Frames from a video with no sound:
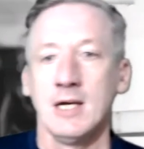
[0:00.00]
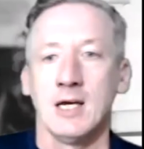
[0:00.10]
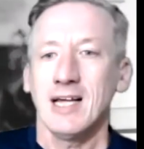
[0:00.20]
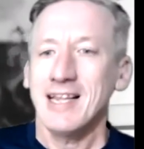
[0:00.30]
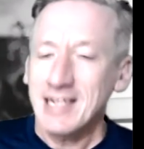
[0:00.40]

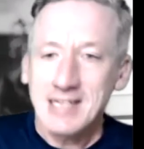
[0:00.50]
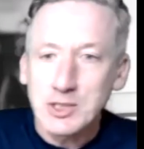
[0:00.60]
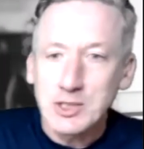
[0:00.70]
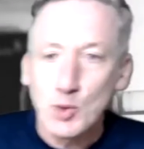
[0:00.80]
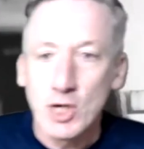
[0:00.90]
That
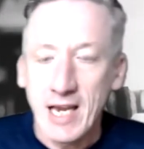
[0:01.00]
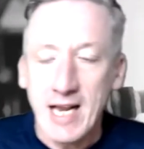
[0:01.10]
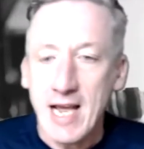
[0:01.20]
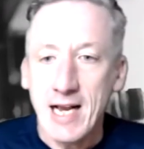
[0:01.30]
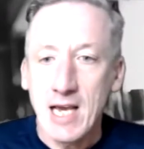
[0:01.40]
doesn't work in
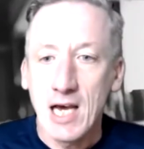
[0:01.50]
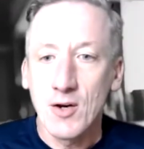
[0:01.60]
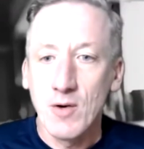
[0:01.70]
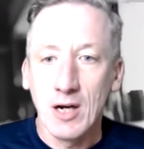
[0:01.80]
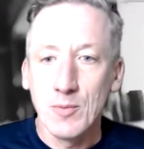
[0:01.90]
any other
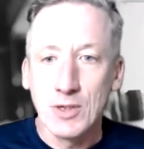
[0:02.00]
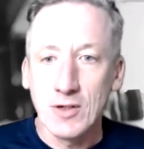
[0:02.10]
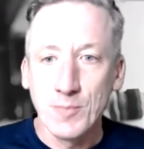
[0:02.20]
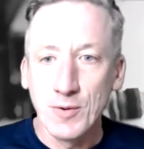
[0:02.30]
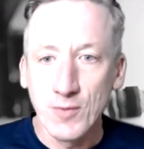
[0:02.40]
element of
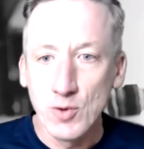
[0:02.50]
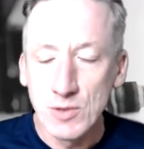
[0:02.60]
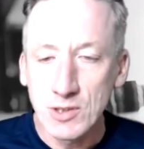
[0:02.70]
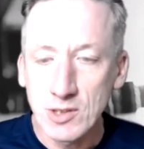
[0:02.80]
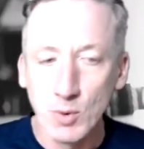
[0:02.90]

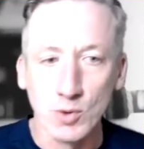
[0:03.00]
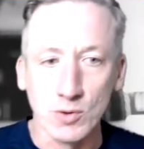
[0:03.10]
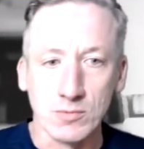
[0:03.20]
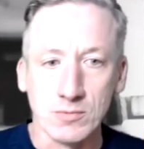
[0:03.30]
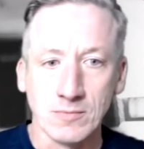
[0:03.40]
performance sport.
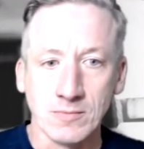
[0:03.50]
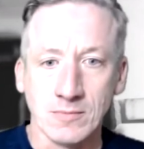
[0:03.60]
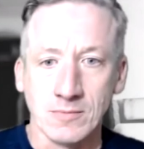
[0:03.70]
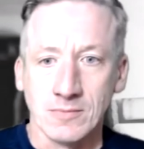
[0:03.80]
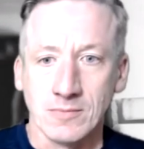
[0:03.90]

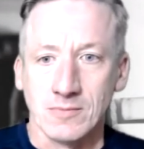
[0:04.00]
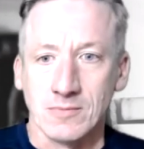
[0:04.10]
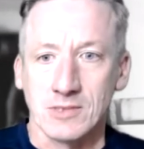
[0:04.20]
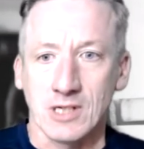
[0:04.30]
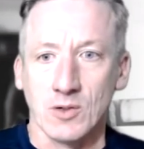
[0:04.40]

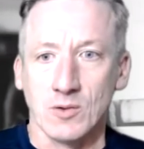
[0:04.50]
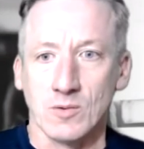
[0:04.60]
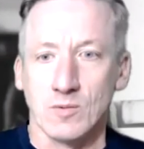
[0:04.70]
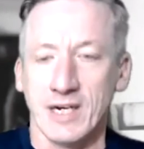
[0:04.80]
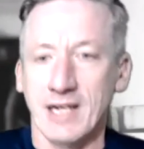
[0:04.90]
So
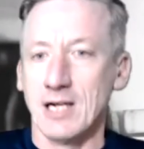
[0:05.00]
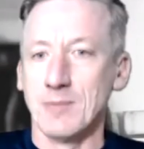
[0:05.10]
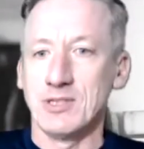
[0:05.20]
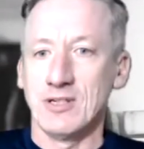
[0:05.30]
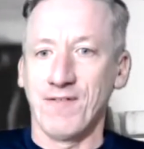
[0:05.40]
when it comes
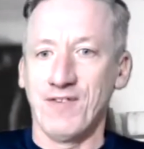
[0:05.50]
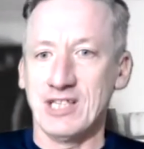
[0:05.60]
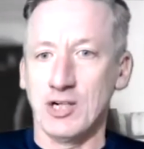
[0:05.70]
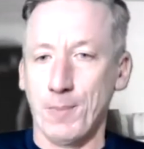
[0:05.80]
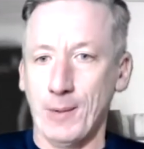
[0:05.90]
to the
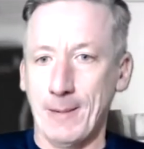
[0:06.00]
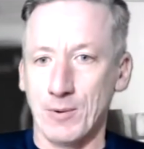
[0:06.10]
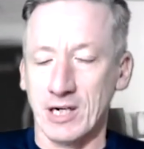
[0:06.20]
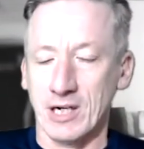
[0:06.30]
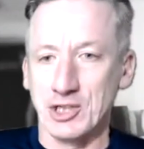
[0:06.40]
physical
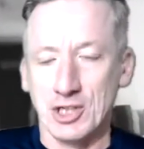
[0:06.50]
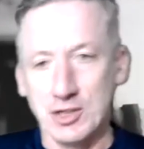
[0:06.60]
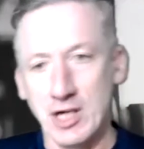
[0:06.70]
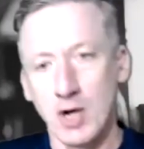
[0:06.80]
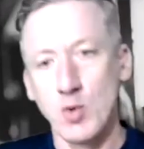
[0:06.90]
preparation, you
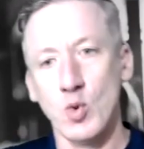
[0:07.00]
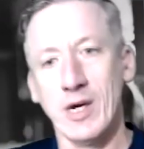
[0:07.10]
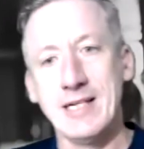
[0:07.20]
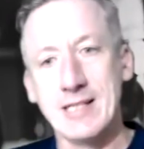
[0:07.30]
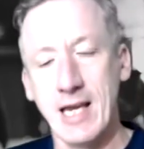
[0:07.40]
don't
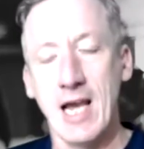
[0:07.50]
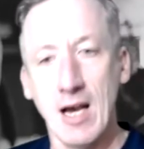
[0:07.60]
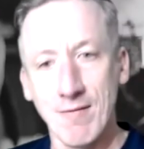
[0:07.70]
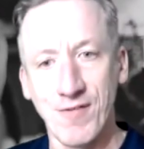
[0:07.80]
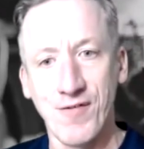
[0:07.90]
wait to get
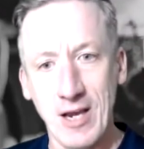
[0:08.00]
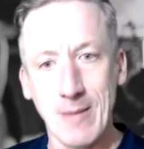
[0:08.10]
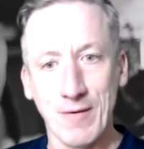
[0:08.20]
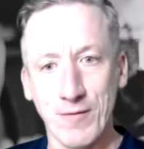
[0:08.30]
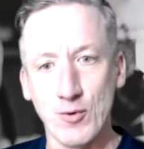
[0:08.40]
unfit
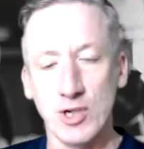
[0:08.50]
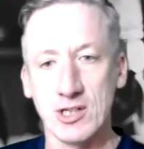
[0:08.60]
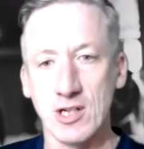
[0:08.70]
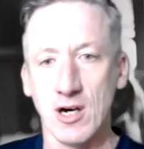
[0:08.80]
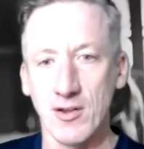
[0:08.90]
before you
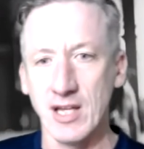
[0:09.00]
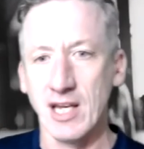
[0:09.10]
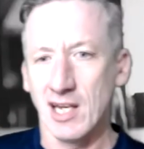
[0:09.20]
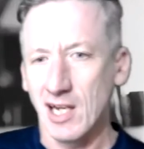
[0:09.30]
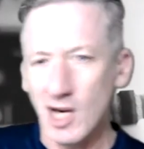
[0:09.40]
start
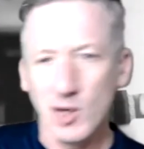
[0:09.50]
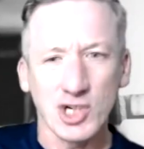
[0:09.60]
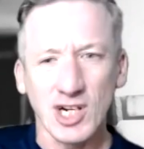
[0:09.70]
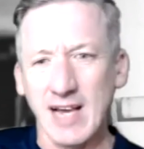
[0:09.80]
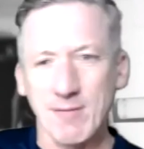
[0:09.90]
thinking, coach,
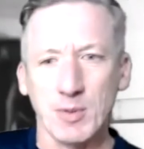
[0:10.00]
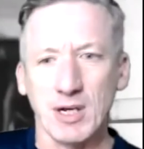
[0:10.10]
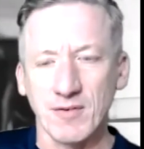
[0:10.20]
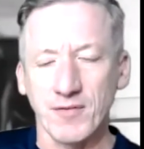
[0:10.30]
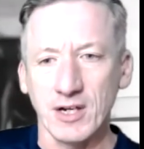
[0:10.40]
can I have a bit of
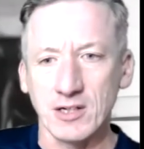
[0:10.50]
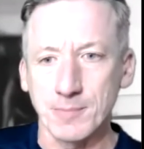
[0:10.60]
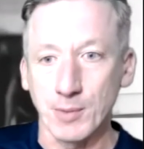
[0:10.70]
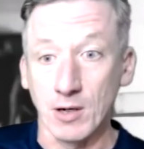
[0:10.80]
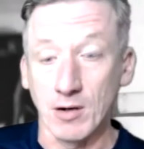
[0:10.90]
a fitness
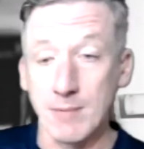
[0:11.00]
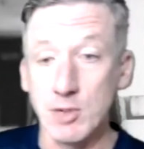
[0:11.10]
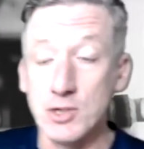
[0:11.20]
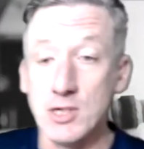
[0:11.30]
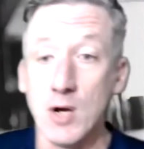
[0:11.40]
program?
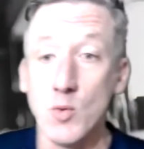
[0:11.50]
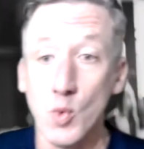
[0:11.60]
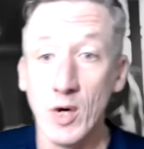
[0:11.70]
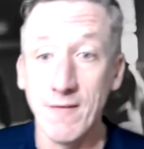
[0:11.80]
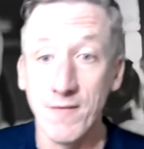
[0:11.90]
You don't
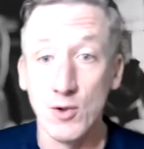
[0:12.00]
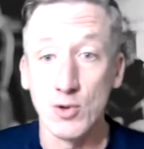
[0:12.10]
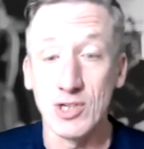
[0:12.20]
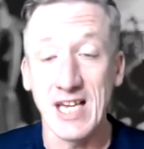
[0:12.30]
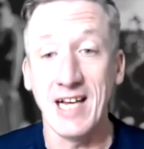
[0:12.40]
wait for your
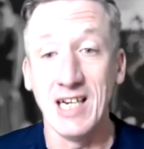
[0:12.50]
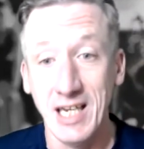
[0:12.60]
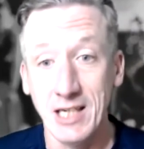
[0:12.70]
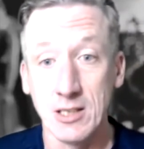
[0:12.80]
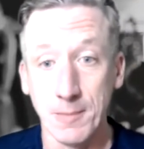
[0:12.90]

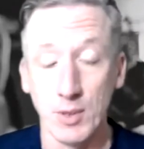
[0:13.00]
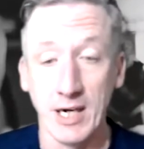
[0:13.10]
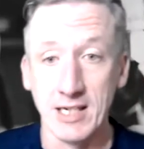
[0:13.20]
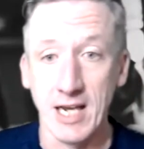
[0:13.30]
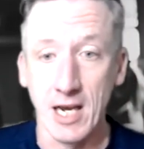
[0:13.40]
technique to
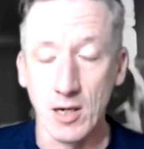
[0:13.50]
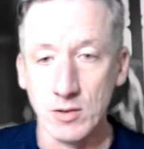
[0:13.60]
break down